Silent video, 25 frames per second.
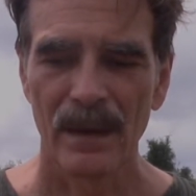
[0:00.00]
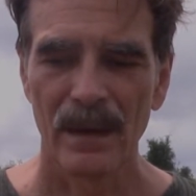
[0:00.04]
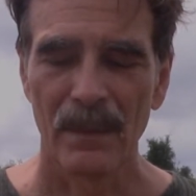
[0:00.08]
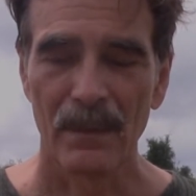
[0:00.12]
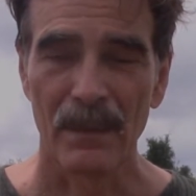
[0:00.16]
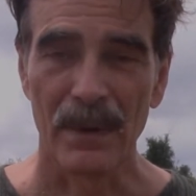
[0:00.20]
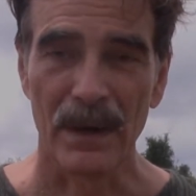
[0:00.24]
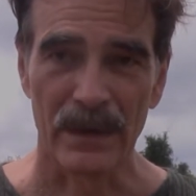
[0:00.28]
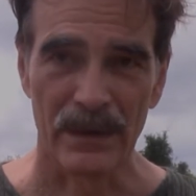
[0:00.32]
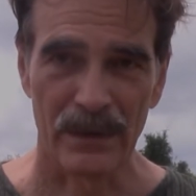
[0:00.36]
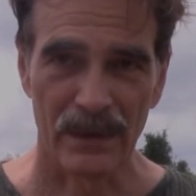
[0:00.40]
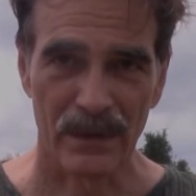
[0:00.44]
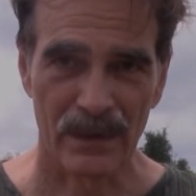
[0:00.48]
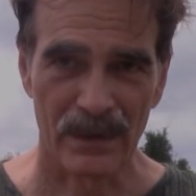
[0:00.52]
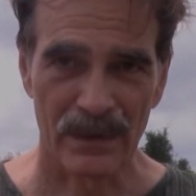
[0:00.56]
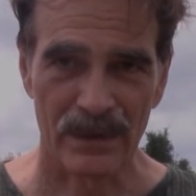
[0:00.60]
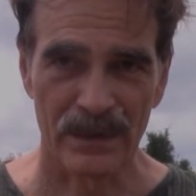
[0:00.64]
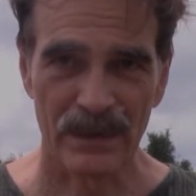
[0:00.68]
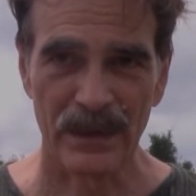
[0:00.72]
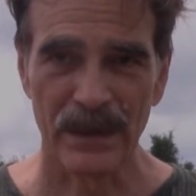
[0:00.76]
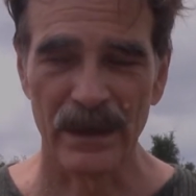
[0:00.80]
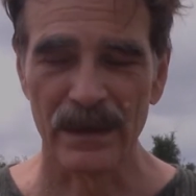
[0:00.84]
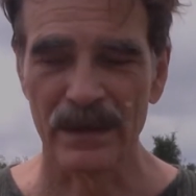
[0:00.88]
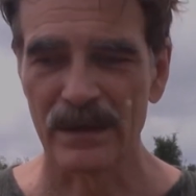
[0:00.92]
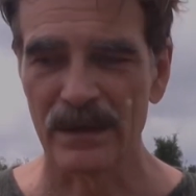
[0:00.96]
but you can
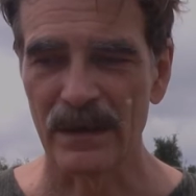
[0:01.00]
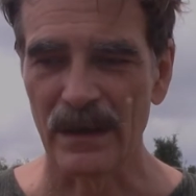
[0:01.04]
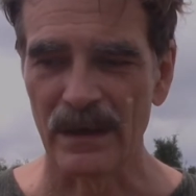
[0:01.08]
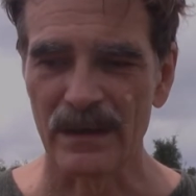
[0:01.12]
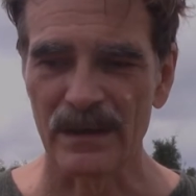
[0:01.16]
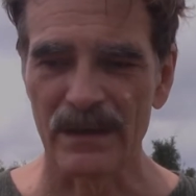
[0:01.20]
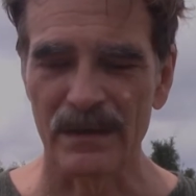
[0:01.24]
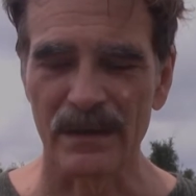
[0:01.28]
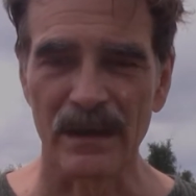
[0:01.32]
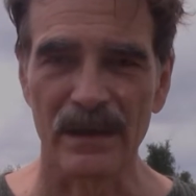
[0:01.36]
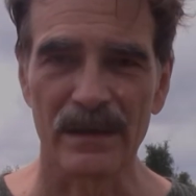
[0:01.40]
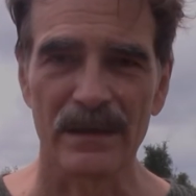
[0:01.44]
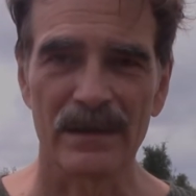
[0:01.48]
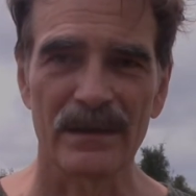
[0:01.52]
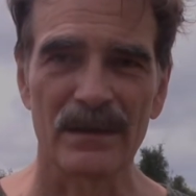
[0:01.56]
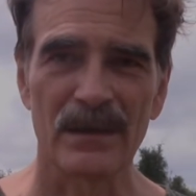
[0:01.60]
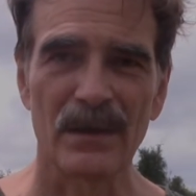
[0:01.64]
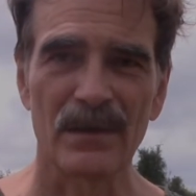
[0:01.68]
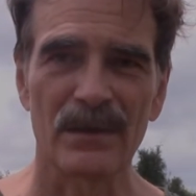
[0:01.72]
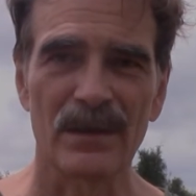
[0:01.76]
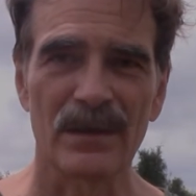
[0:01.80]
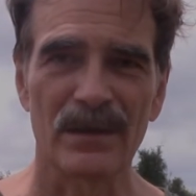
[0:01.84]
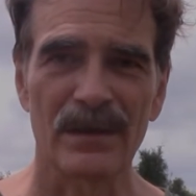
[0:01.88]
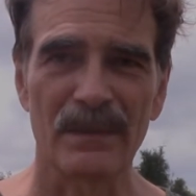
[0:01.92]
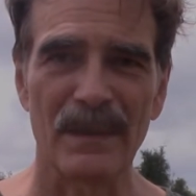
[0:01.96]
see its
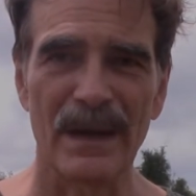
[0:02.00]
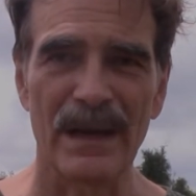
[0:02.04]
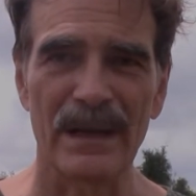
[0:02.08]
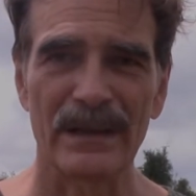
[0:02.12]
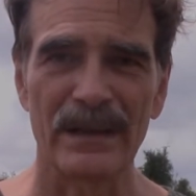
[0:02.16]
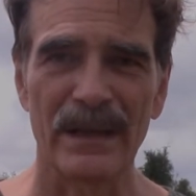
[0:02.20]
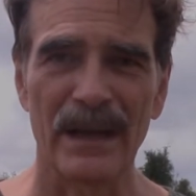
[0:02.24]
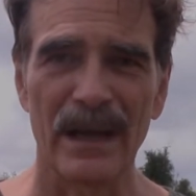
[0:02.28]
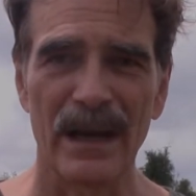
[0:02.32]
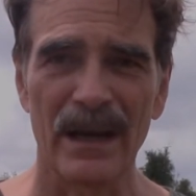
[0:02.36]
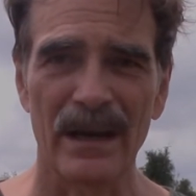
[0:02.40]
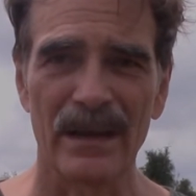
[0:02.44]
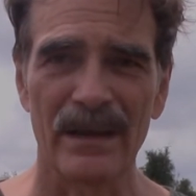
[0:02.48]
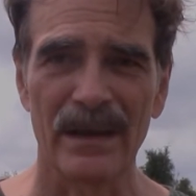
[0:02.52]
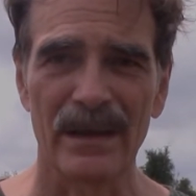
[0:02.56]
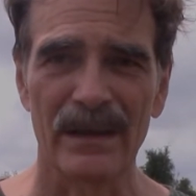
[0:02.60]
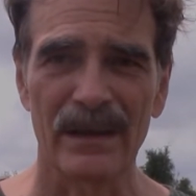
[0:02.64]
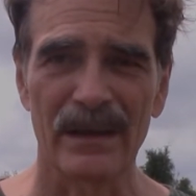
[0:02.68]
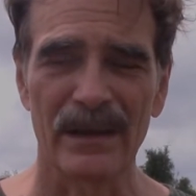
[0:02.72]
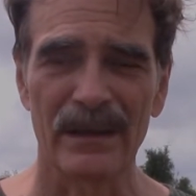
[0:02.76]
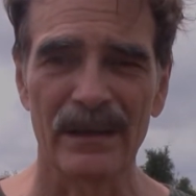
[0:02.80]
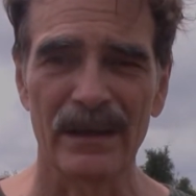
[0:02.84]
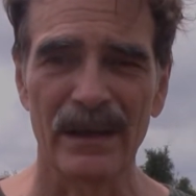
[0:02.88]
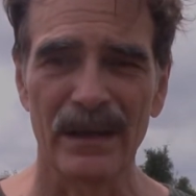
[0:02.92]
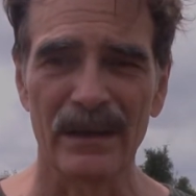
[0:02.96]
use is maintained and
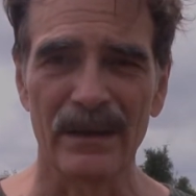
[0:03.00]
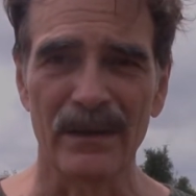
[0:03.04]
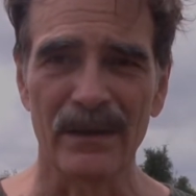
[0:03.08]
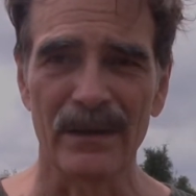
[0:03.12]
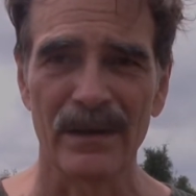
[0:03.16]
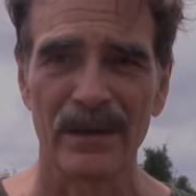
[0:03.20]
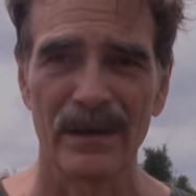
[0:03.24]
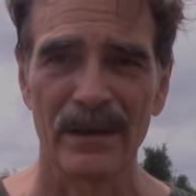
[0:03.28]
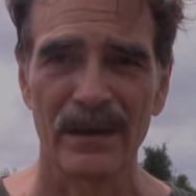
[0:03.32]
continued.